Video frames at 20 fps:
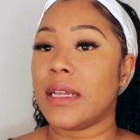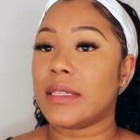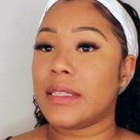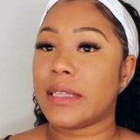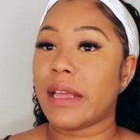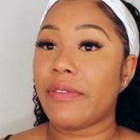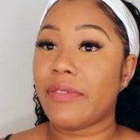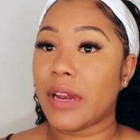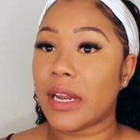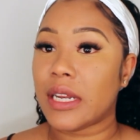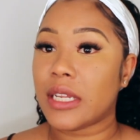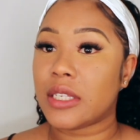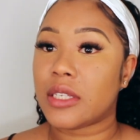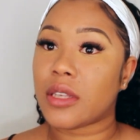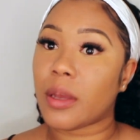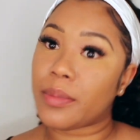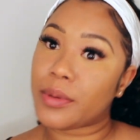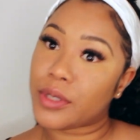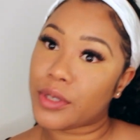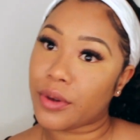definitely
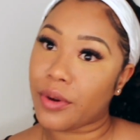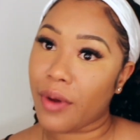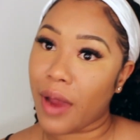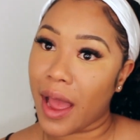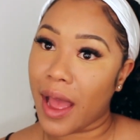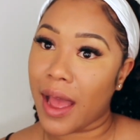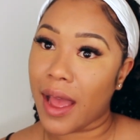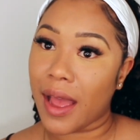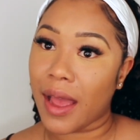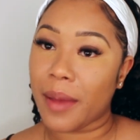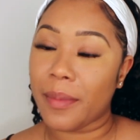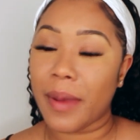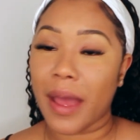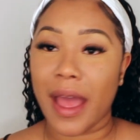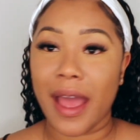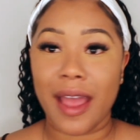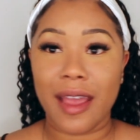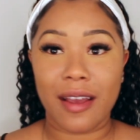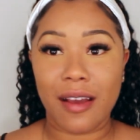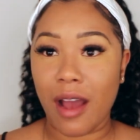subscribe
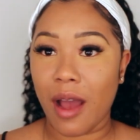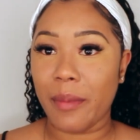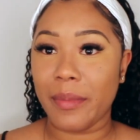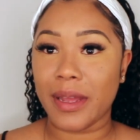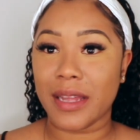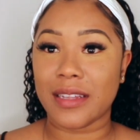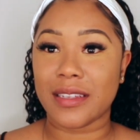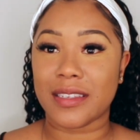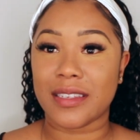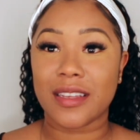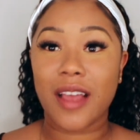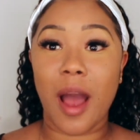and comment.